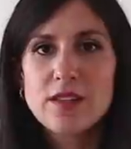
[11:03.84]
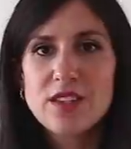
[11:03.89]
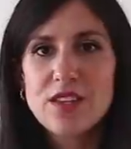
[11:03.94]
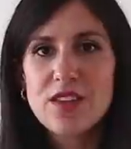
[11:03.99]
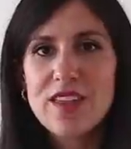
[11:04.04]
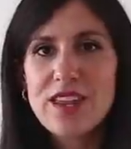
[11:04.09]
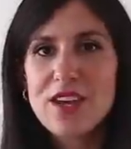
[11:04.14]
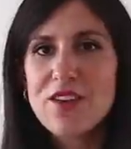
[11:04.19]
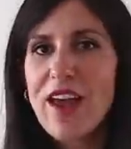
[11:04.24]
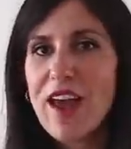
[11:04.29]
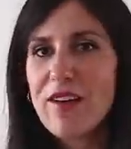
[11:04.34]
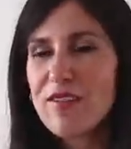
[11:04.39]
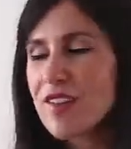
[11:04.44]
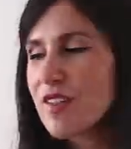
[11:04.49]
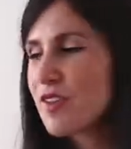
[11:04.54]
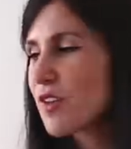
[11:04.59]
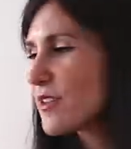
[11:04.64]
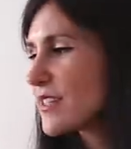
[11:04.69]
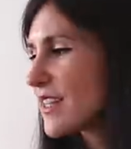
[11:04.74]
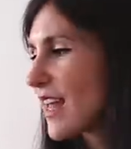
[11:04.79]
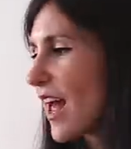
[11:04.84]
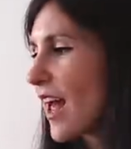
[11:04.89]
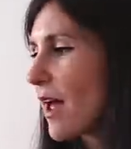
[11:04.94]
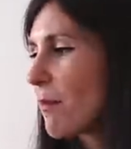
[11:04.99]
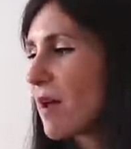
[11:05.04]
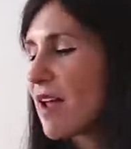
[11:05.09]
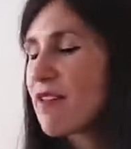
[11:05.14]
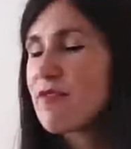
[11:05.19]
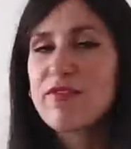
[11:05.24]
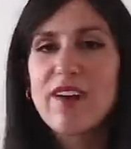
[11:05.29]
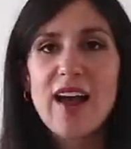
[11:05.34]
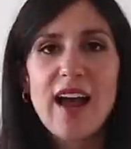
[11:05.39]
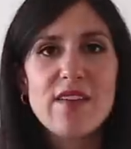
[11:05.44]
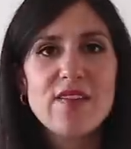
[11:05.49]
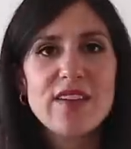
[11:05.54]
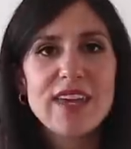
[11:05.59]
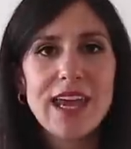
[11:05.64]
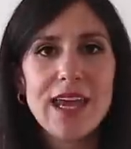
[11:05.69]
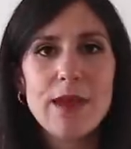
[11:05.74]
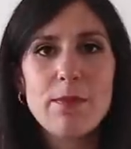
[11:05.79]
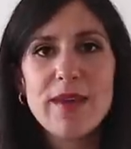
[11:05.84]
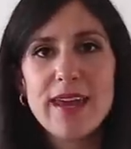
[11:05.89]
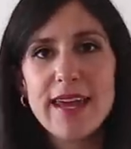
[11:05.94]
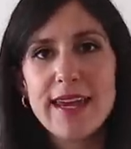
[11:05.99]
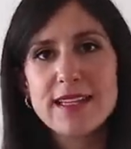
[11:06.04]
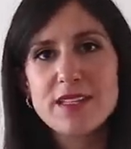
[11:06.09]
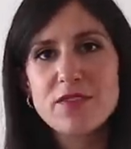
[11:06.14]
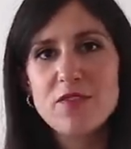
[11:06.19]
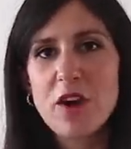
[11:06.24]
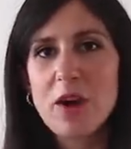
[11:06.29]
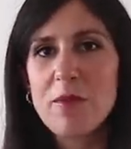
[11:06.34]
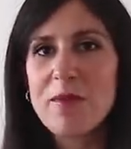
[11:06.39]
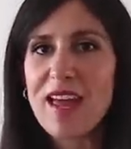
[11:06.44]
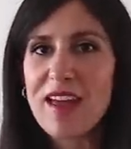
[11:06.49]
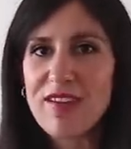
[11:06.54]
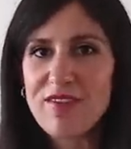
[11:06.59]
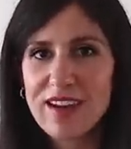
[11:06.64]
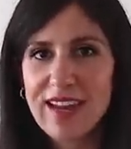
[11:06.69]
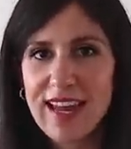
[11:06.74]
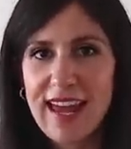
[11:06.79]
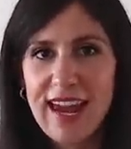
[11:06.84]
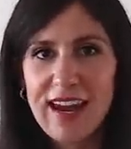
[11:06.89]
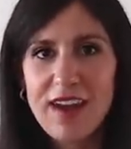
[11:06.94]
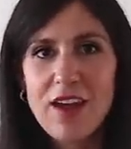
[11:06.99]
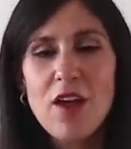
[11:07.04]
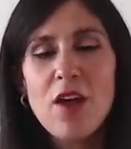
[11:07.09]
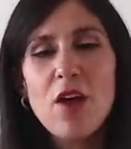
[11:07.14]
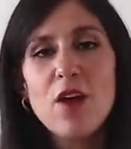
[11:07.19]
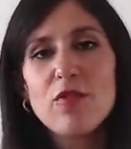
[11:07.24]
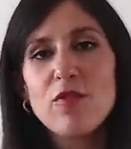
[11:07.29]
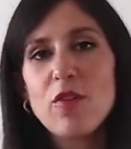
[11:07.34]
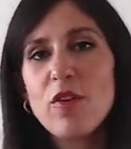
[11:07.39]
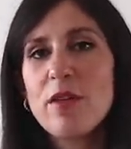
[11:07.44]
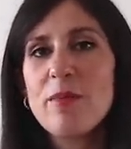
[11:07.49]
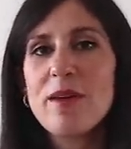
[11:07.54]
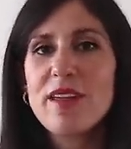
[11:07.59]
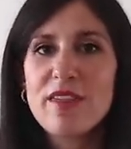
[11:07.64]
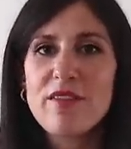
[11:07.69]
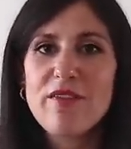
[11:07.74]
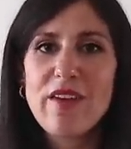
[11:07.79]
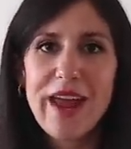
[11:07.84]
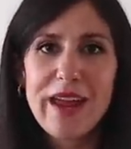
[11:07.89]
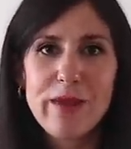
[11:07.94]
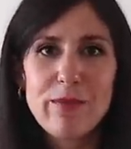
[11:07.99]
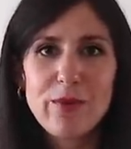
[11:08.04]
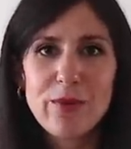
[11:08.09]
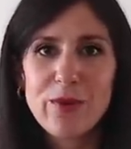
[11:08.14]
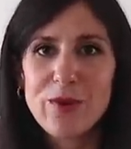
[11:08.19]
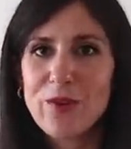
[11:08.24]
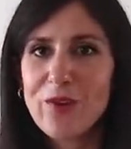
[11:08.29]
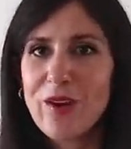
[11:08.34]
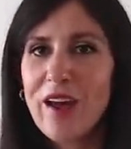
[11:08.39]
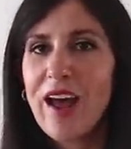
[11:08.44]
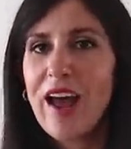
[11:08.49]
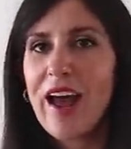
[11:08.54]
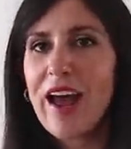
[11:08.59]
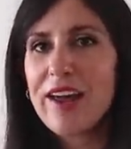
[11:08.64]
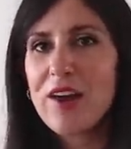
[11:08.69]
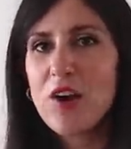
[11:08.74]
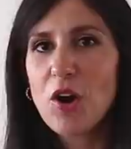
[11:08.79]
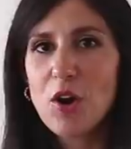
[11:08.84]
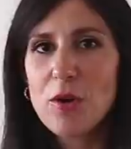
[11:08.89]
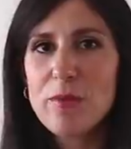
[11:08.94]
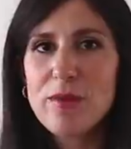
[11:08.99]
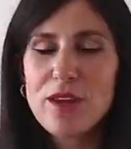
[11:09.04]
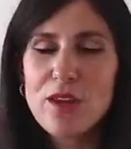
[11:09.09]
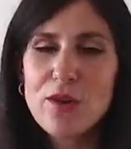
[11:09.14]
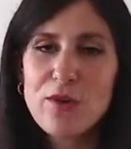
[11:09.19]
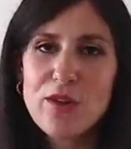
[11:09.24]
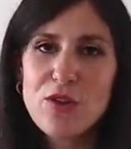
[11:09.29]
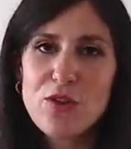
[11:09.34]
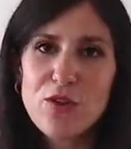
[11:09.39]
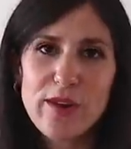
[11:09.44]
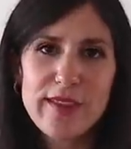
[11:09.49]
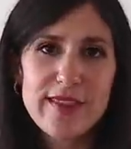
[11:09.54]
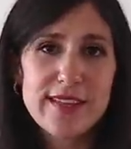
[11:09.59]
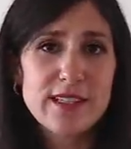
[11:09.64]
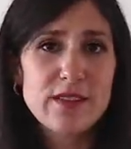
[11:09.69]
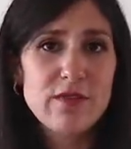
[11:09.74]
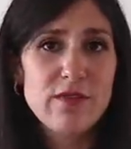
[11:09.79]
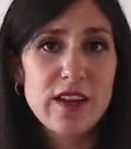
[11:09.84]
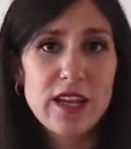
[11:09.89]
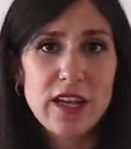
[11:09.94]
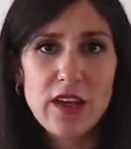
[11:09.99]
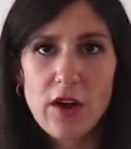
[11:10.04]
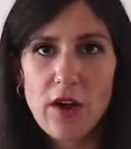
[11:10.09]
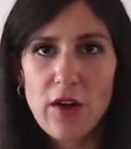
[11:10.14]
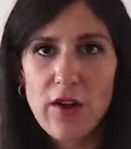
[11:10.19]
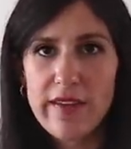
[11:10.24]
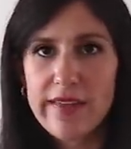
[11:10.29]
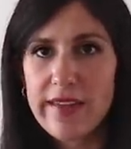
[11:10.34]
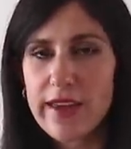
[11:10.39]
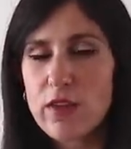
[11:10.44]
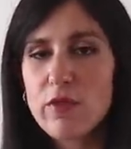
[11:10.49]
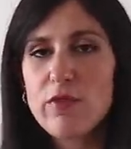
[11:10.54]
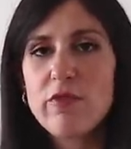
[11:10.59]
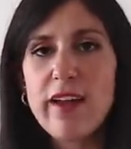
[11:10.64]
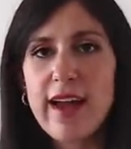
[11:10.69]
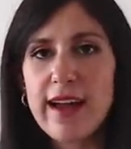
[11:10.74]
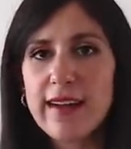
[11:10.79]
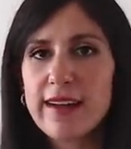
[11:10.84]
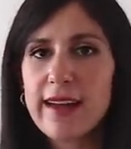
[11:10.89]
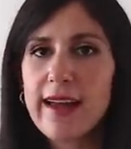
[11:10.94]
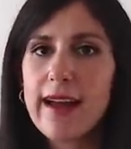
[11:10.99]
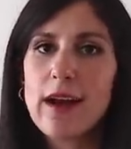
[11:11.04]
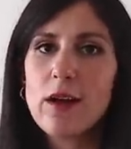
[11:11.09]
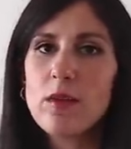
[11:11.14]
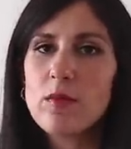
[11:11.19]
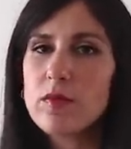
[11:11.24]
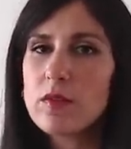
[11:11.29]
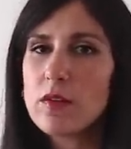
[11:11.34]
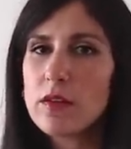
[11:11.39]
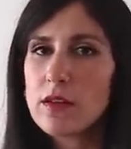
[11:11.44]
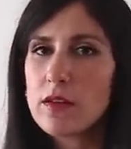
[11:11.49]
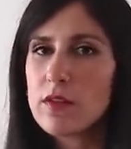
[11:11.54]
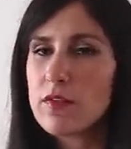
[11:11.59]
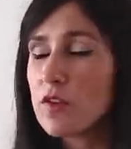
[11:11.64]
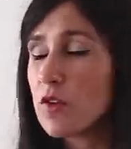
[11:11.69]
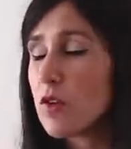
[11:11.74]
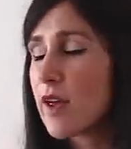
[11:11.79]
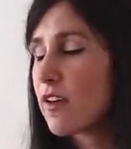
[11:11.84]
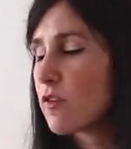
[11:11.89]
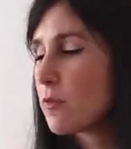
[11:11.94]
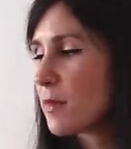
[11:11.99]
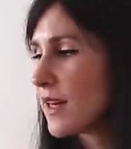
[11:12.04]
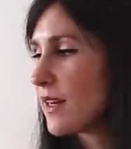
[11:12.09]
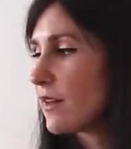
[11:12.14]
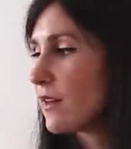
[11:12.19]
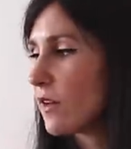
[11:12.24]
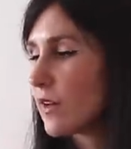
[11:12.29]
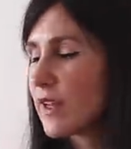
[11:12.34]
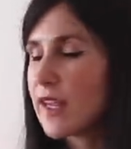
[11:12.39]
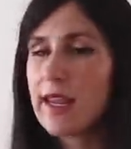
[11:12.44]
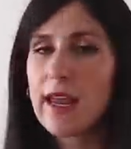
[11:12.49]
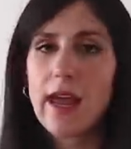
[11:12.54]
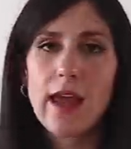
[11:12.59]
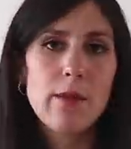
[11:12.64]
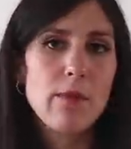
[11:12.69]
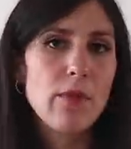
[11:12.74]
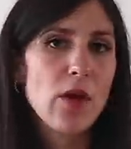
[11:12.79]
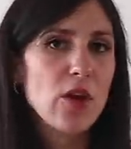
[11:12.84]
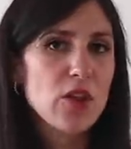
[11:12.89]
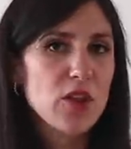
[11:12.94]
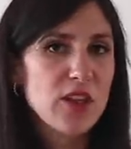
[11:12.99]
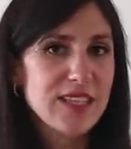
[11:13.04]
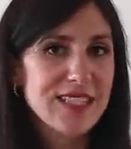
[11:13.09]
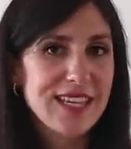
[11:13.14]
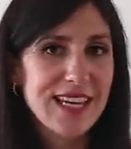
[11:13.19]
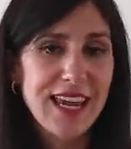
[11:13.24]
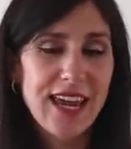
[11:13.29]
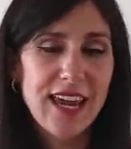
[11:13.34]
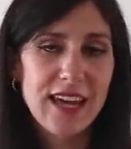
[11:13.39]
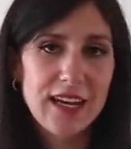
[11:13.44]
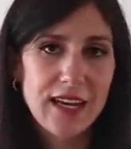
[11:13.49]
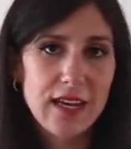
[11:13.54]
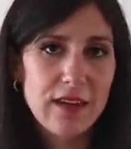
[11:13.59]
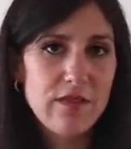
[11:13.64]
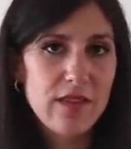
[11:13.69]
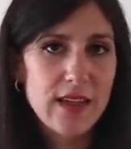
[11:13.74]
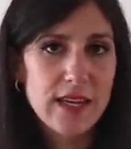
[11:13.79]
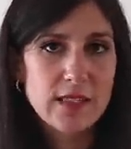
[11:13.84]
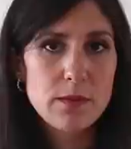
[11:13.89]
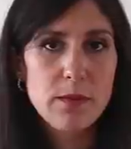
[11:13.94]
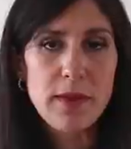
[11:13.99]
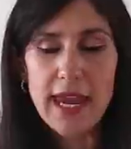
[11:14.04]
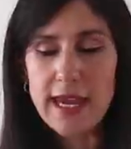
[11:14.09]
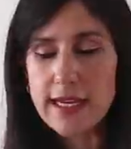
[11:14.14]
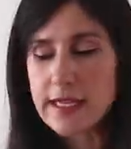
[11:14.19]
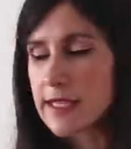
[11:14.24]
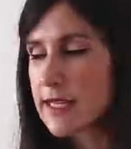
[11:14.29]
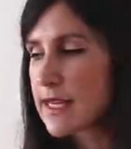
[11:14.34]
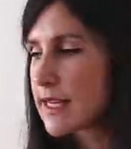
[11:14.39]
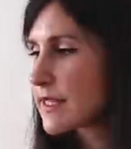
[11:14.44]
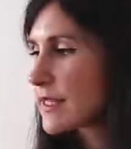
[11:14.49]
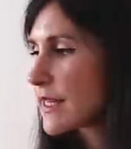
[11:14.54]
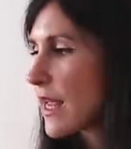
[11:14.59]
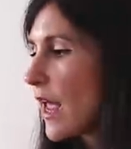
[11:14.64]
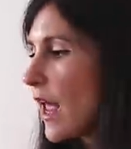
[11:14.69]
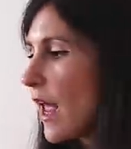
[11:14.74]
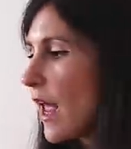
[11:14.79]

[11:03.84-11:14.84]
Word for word: So there you have it. Those are my five key picks from Everlane for the month of April. I hope that you enjoyed this video and that you found it helpful if you have been looking at purchasing any of these pieces.